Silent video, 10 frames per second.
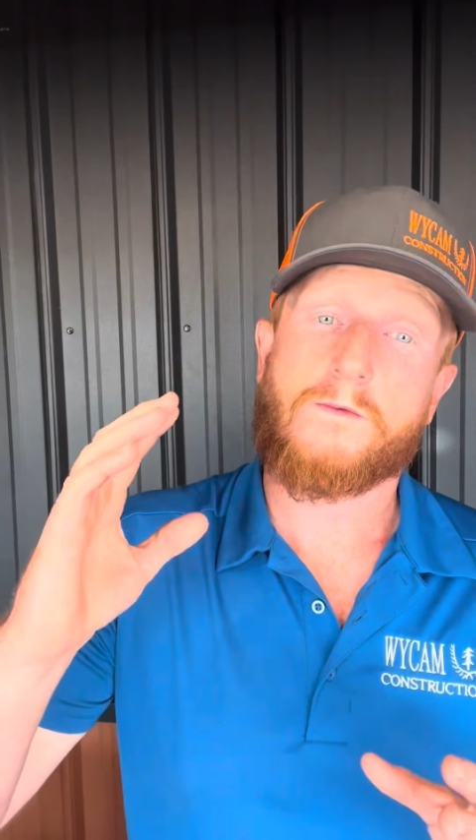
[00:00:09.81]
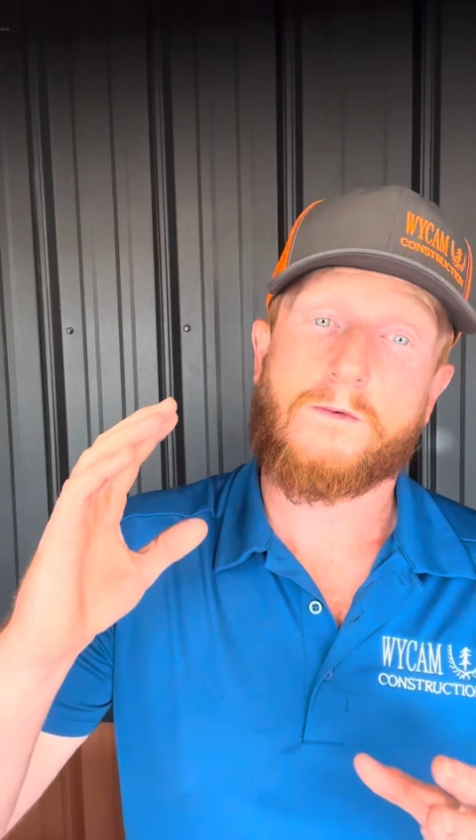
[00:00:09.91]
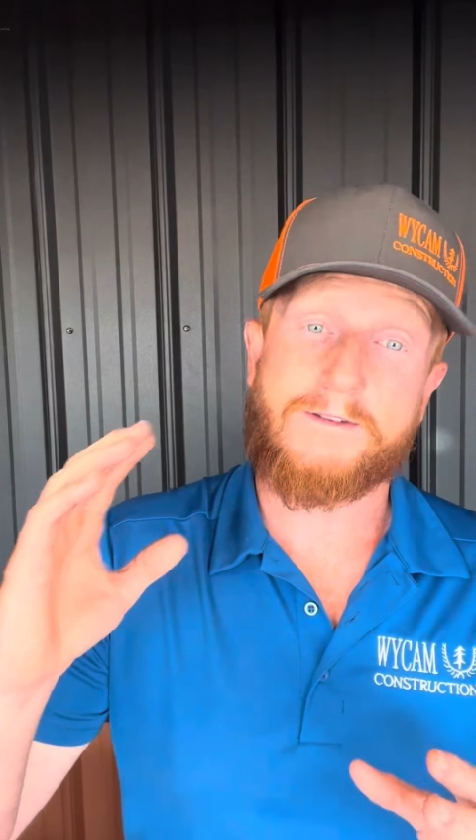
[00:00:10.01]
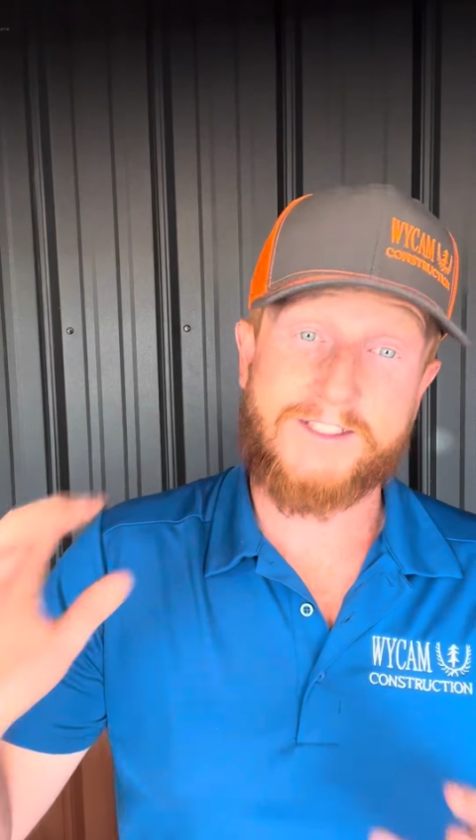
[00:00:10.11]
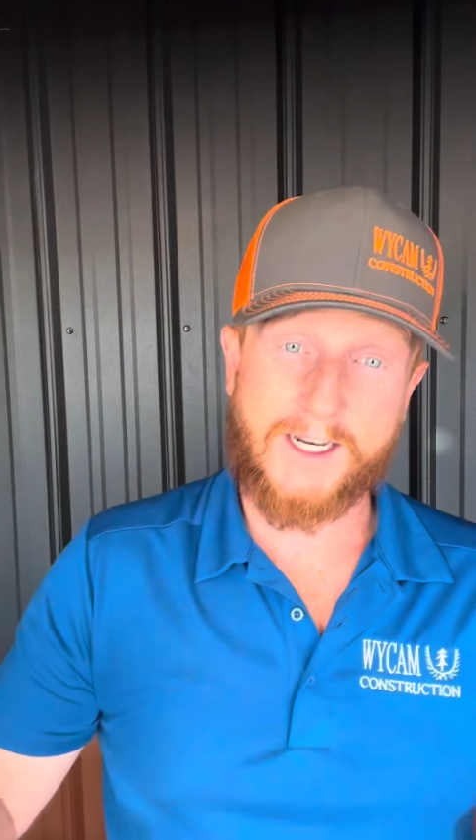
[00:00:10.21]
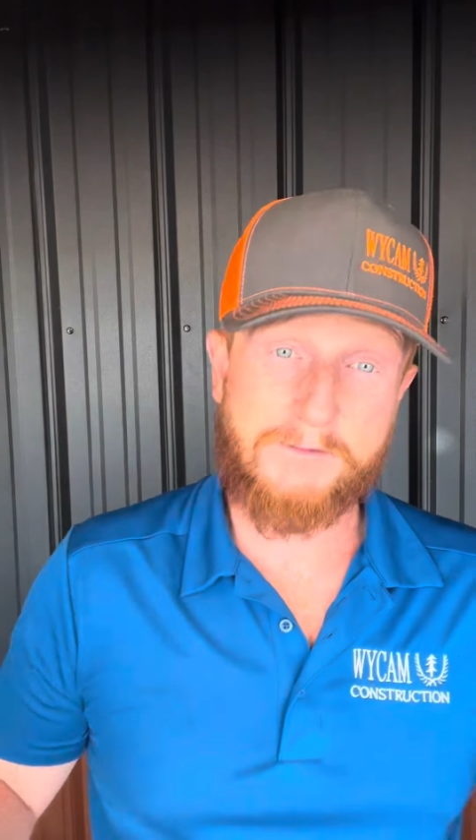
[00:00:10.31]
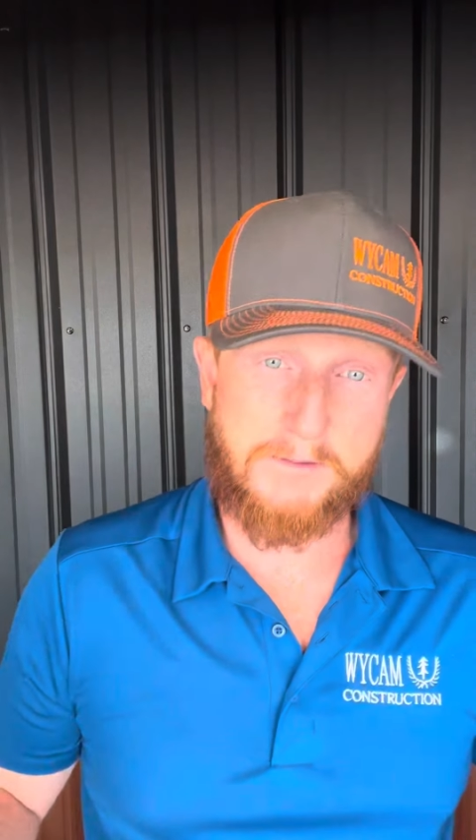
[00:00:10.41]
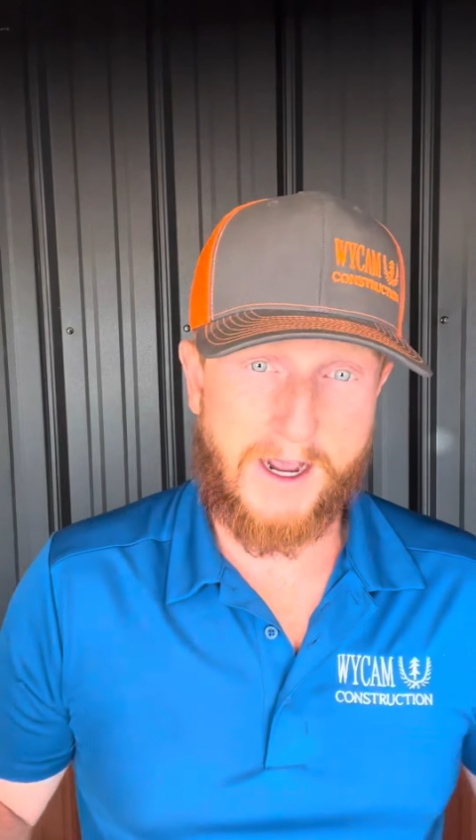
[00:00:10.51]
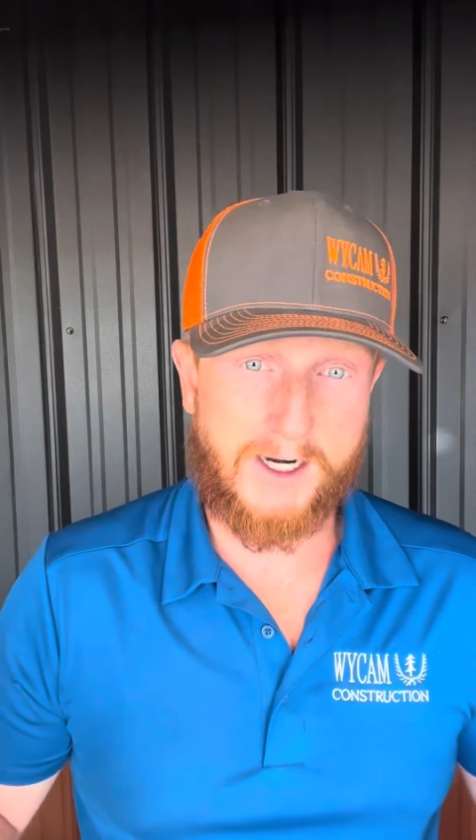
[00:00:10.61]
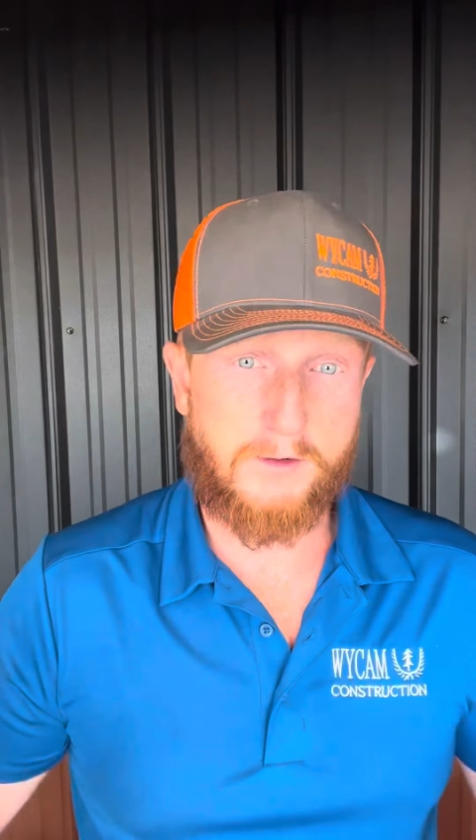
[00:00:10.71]
We've set up
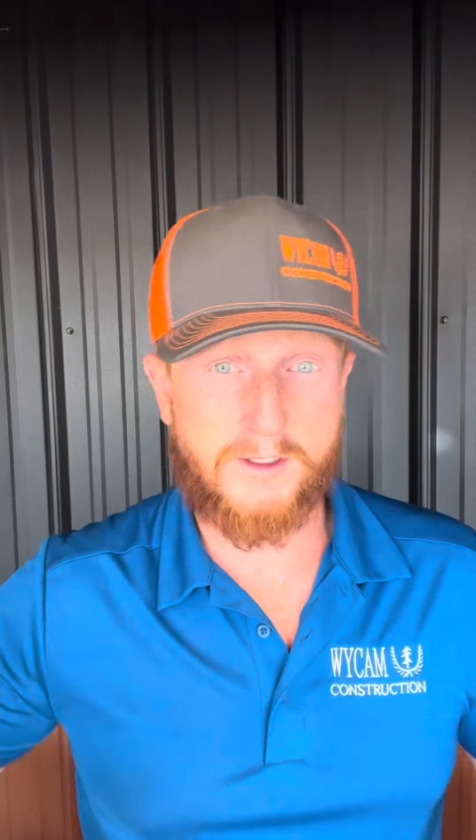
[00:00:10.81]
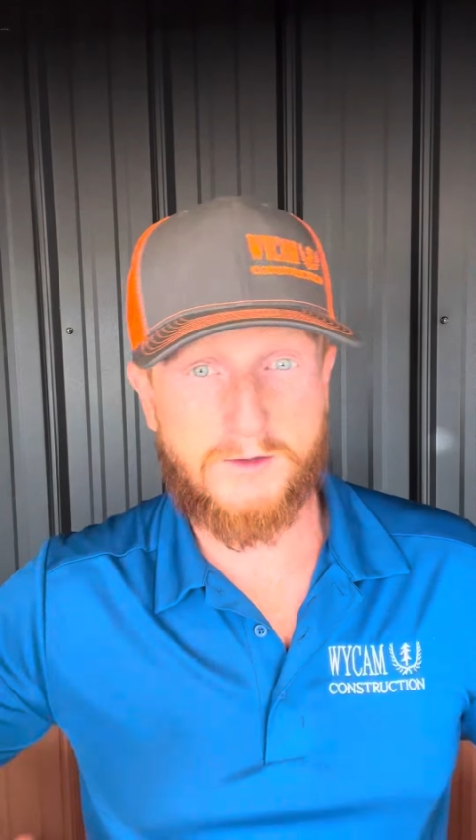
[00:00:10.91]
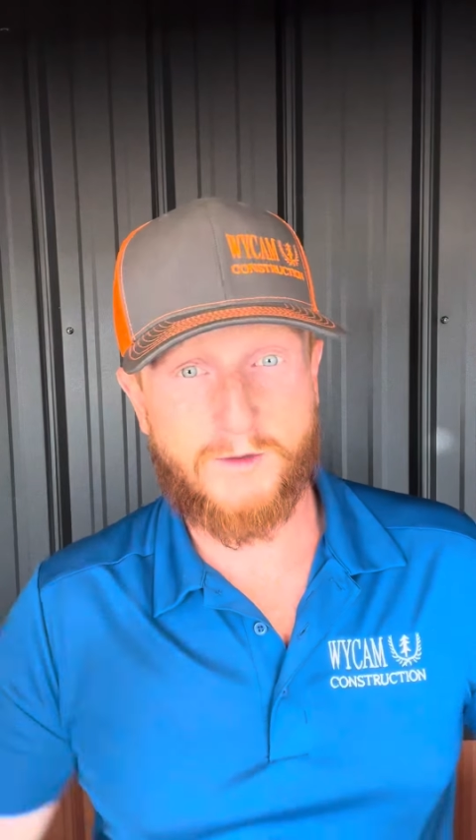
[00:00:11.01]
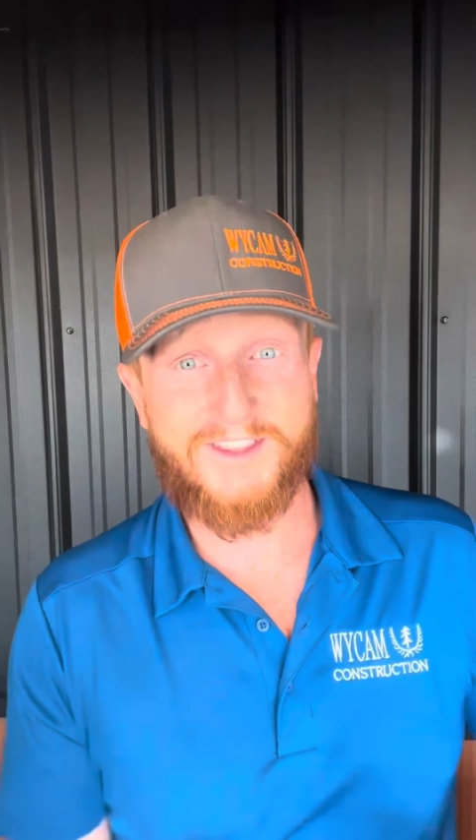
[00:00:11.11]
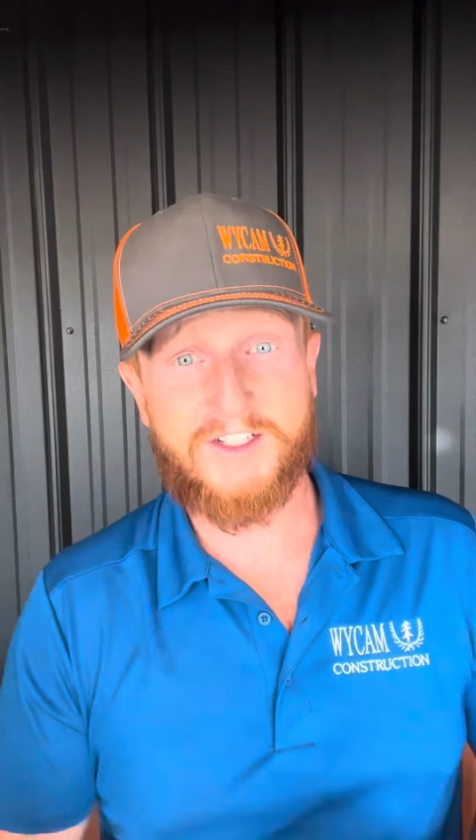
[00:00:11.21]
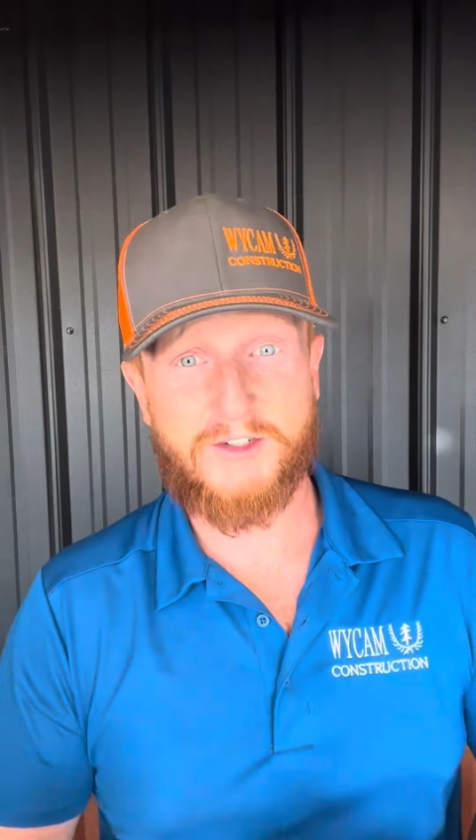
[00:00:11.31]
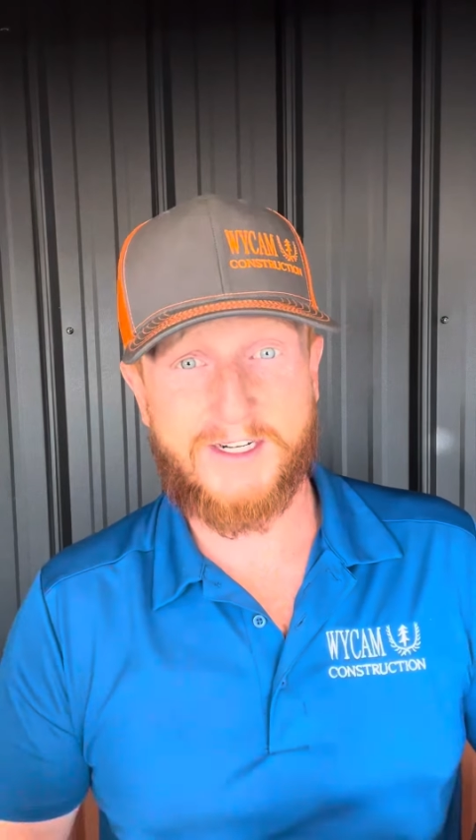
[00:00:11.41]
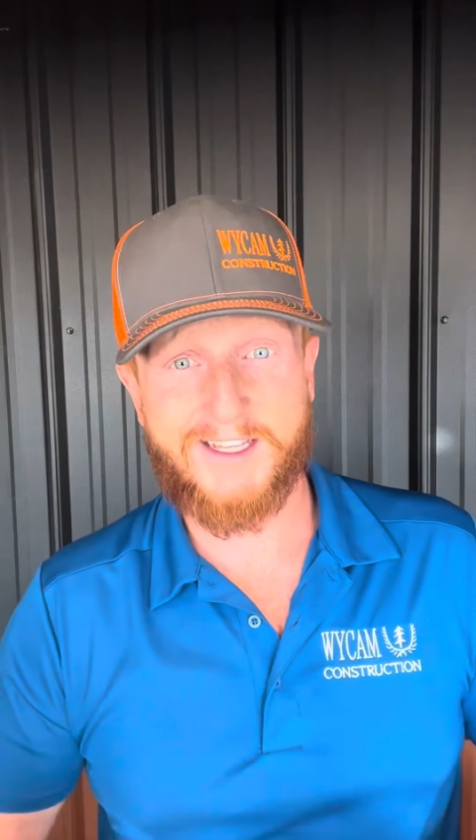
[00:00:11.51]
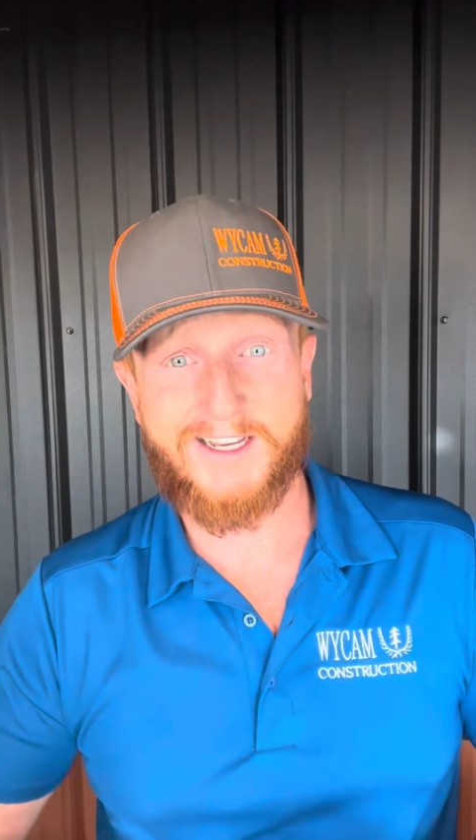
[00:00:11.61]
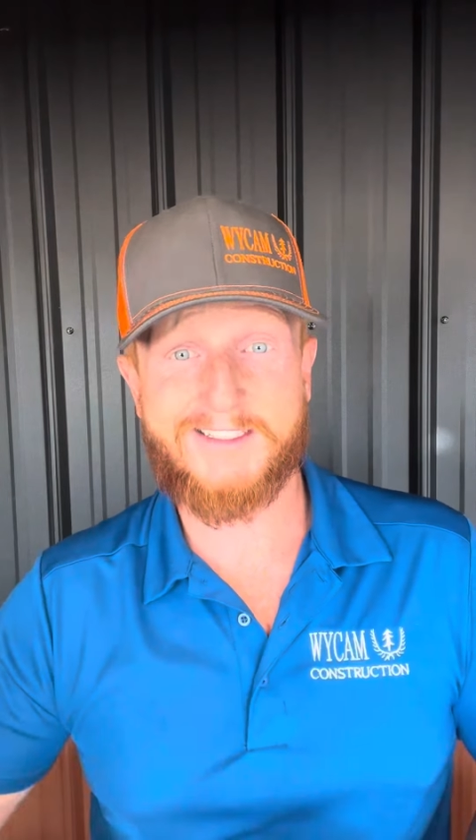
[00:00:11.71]
the batter boards with the
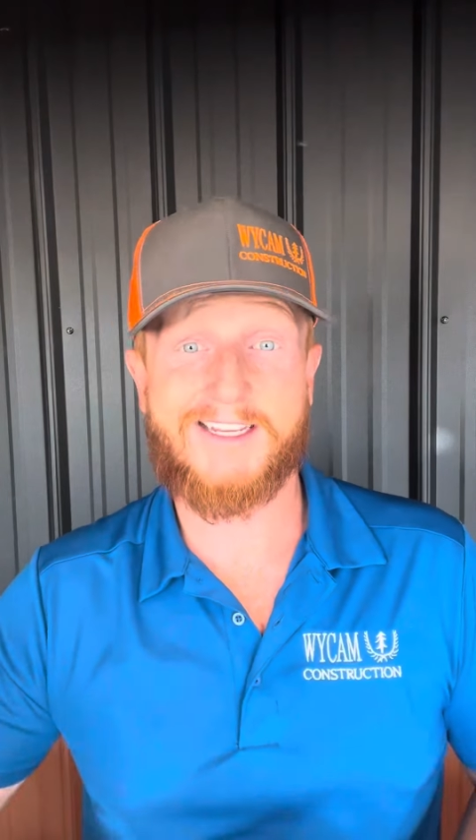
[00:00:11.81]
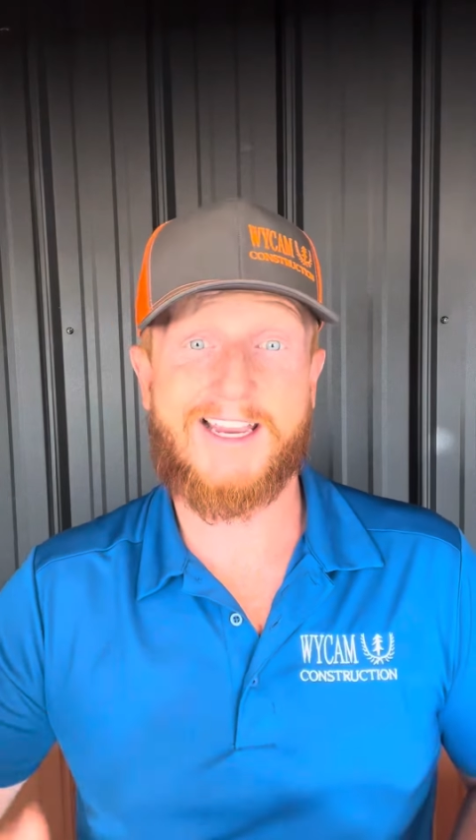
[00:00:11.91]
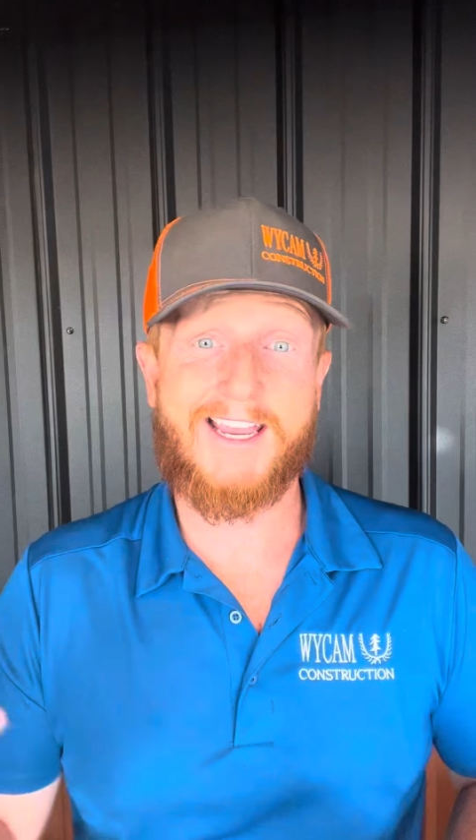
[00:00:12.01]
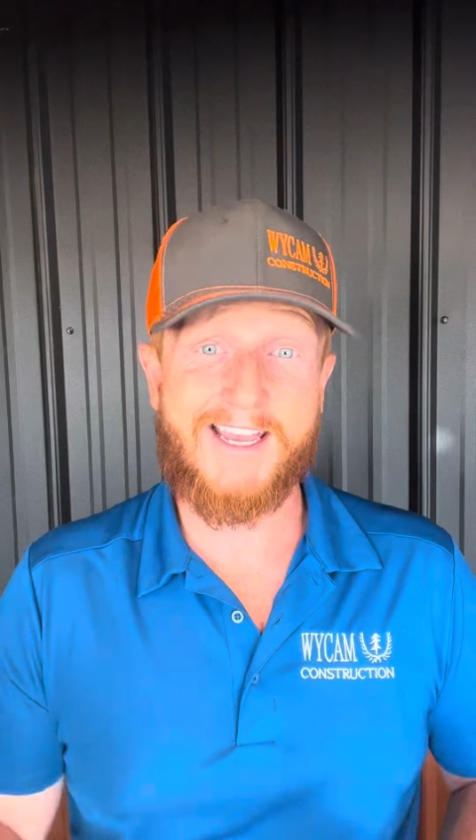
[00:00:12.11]
string lines,